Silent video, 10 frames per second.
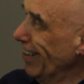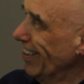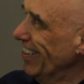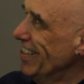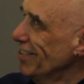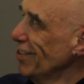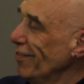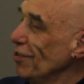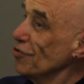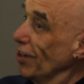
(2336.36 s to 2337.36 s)
So
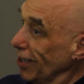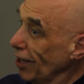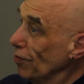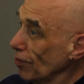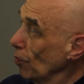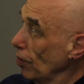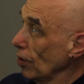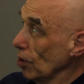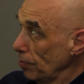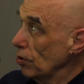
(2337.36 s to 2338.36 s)
if you're trying to go somewhere, I'm
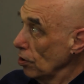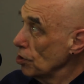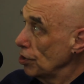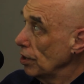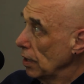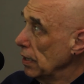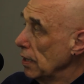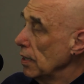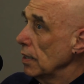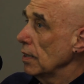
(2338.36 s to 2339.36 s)
going to push.
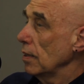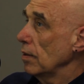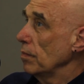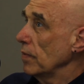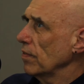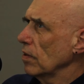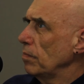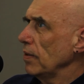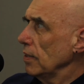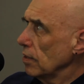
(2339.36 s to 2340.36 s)
That's
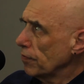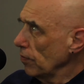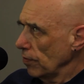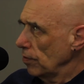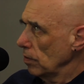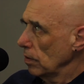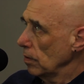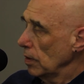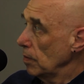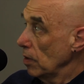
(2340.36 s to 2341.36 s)
completely different
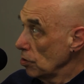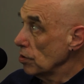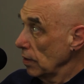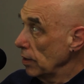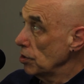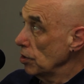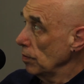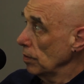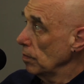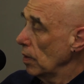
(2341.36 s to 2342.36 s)
to an emotional
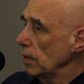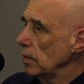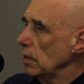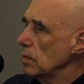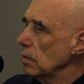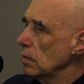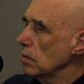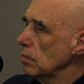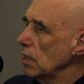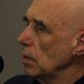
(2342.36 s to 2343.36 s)
issue that might need
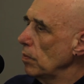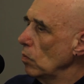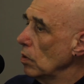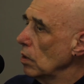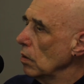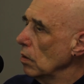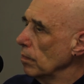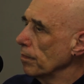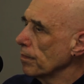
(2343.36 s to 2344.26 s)
some deeper work on.